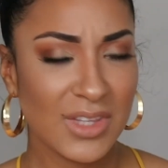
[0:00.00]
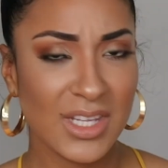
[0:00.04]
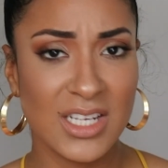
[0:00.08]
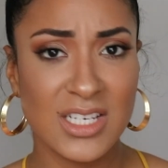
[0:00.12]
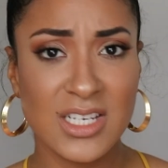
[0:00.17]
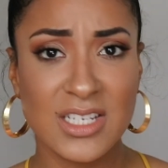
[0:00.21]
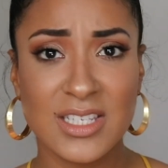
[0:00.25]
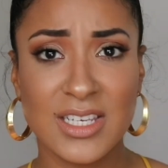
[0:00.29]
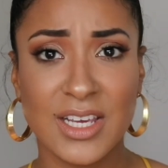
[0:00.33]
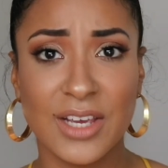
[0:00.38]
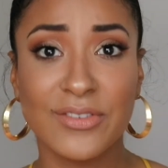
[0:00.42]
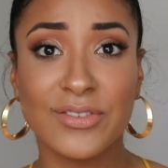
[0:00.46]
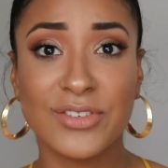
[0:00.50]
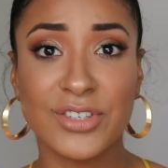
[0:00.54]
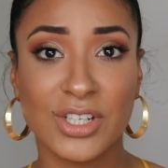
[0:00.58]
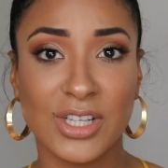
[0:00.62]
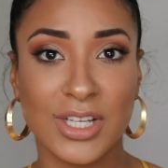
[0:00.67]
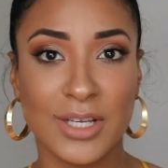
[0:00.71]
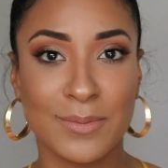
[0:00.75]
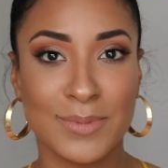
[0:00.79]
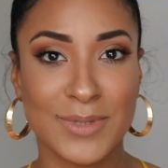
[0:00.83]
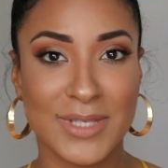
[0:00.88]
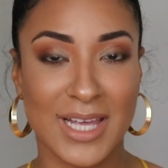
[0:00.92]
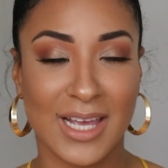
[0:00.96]
It just gives your
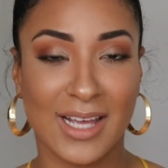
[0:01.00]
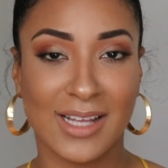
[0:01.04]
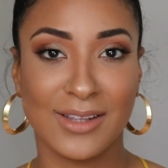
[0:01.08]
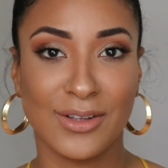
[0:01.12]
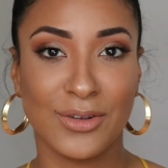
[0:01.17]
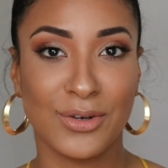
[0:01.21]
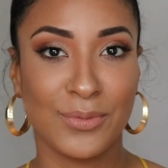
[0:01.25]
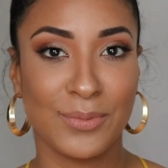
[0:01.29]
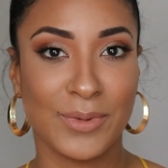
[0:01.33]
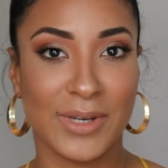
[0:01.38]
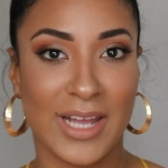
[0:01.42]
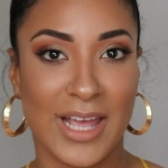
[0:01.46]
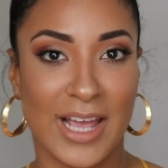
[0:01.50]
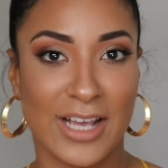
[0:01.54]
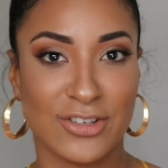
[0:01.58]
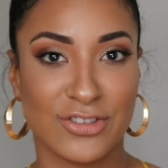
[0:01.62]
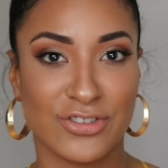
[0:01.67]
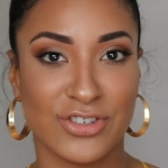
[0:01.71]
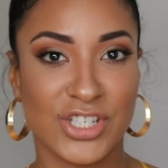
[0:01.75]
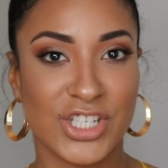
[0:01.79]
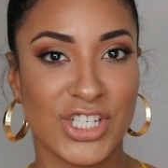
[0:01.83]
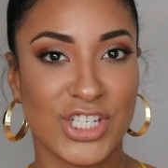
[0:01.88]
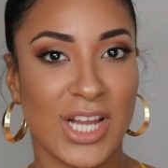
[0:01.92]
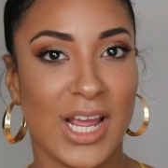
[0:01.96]
lips like a little bit of
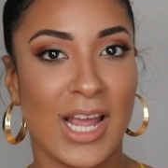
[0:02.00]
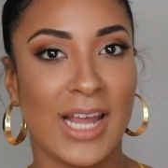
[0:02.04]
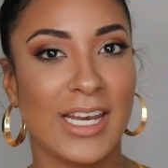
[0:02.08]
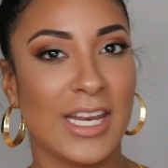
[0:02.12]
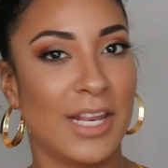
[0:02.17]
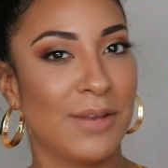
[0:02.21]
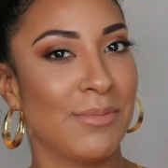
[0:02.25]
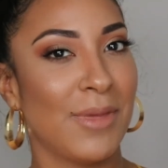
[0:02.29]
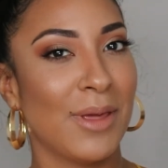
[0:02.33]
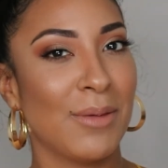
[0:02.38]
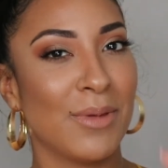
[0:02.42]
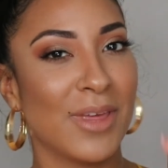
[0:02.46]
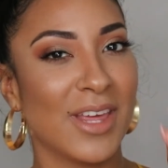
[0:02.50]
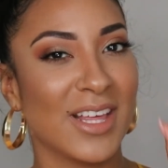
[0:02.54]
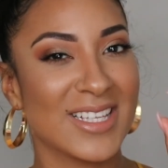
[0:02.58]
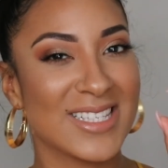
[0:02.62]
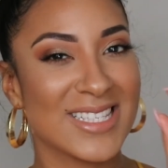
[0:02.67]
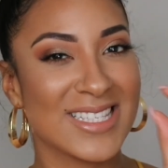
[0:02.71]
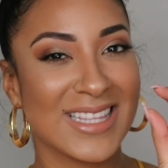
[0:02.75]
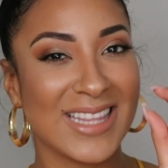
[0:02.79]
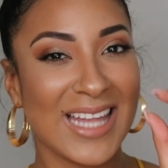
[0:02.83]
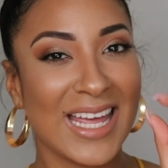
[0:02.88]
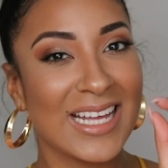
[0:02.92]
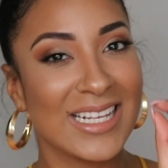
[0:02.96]
extra shine and maybe a
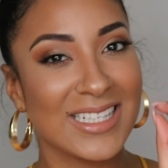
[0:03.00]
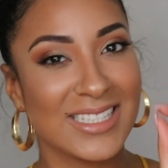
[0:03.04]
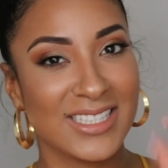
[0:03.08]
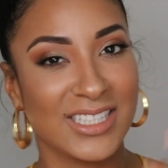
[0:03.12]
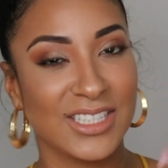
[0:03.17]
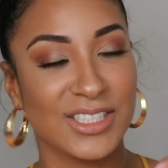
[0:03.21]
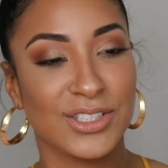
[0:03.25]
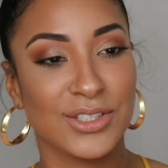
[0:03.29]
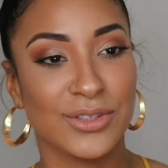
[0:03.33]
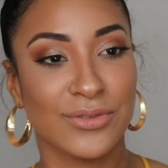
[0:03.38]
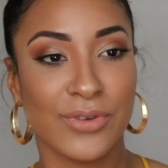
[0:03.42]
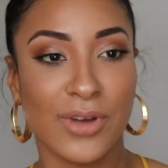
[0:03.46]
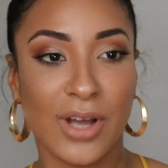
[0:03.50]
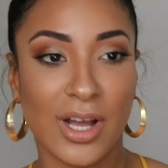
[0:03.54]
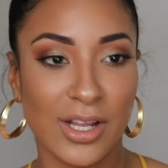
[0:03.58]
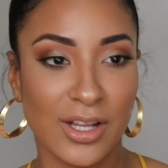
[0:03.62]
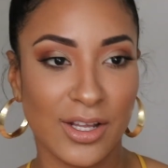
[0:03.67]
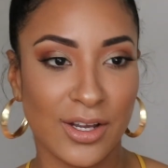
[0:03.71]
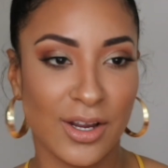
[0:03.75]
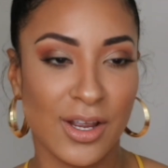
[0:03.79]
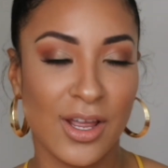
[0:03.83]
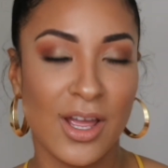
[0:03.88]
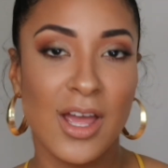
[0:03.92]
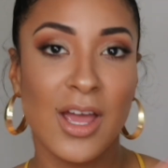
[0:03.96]
slight tint of
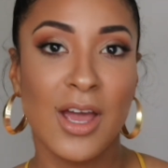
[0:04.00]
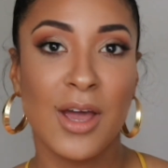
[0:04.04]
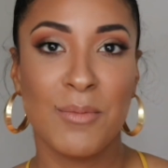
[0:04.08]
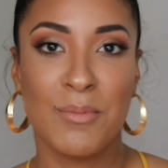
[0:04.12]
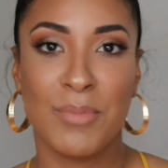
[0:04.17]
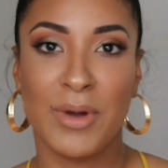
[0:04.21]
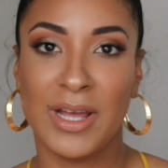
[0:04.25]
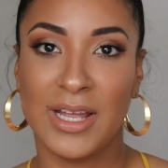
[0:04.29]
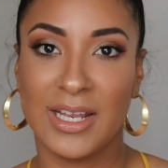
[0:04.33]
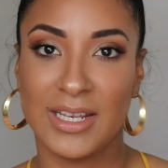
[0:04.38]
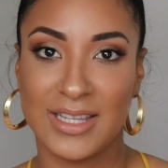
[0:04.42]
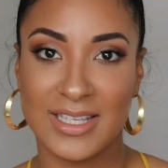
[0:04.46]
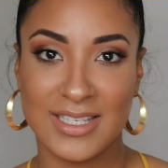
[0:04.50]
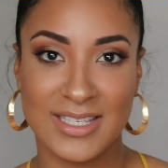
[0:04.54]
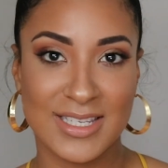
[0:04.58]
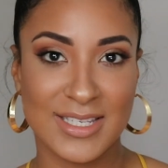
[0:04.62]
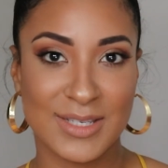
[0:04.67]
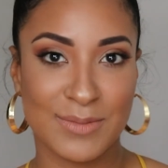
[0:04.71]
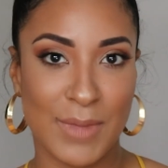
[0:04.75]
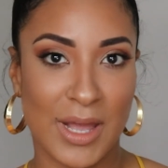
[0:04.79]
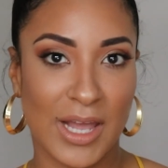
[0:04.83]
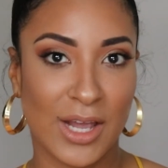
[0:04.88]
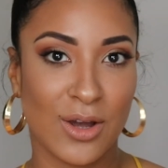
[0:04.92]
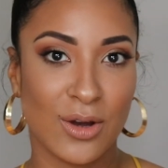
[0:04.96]
color, but this is
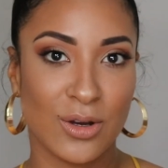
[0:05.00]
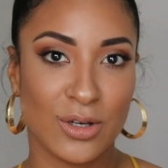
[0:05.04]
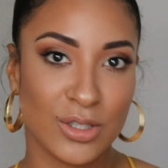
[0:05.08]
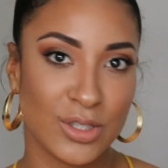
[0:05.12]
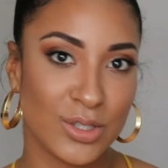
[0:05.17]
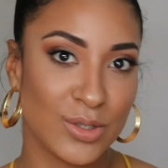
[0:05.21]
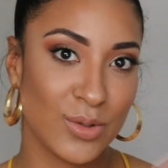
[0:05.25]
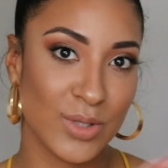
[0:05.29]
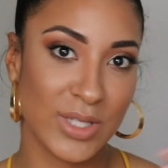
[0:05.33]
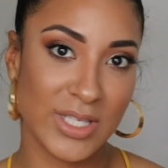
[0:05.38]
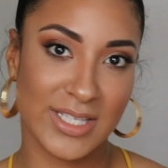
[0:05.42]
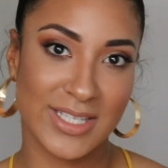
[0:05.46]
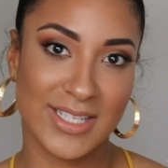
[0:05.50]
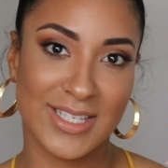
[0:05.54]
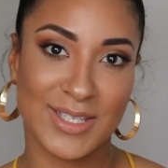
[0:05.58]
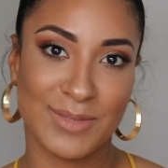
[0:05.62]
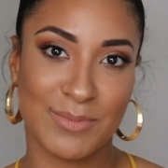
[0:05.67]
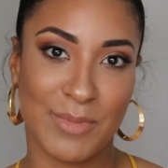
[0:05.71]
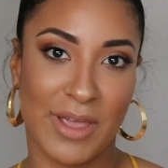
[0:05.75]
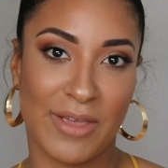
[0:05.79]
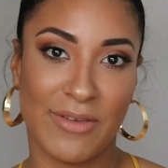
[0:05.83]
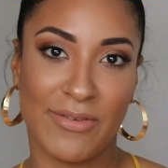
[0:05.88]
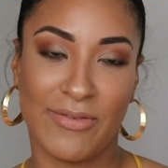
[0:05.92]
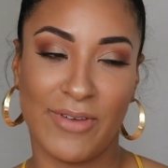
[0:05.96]
my go-to. This is
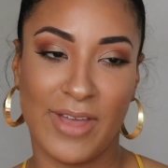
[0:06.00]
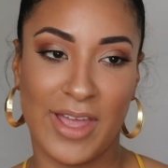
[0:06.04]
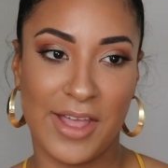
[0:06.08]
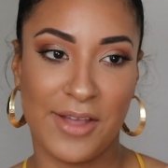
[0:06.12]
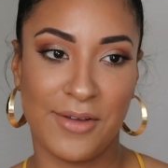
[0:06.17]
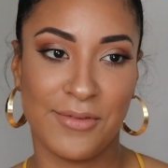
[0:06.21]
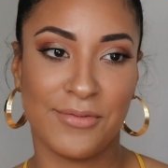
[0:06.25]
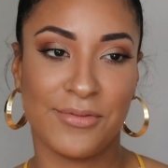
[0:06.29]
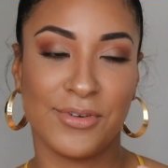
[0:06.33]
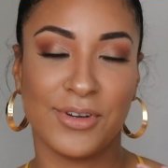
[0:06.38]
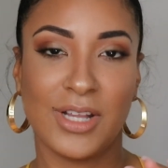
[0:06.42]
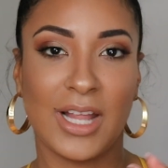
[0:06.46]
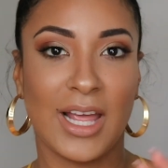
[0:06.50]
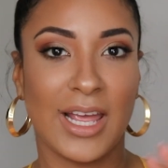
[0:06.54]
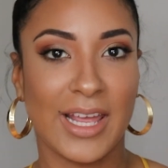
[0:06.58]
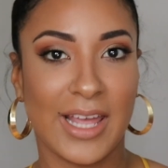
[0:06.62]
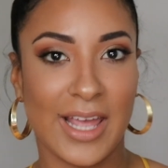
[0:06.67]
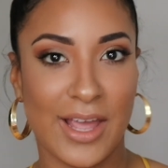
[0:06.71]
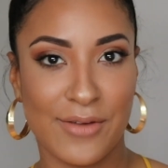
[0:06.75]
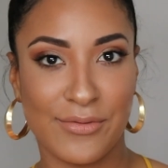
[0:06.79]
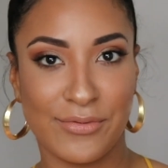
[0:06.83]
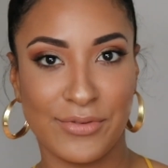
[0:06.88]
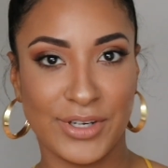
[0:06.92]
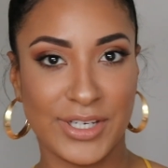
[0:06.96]
my fave for like
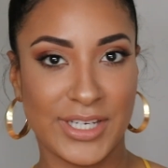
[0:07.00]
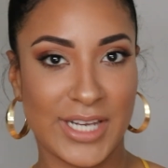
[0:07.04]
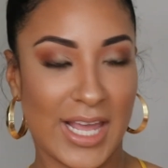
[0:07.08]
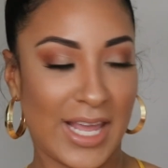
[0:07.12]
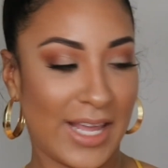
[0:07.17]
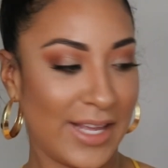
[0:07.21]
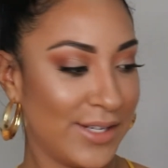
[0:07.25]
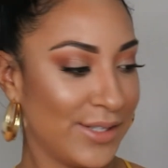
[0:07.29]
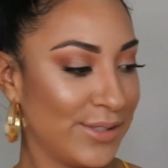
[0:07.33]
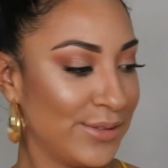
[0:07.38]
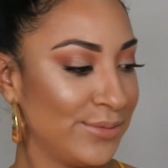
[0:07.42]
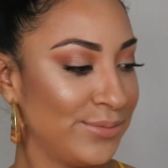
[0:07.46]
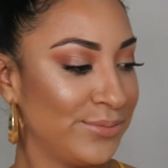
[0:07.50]
every day.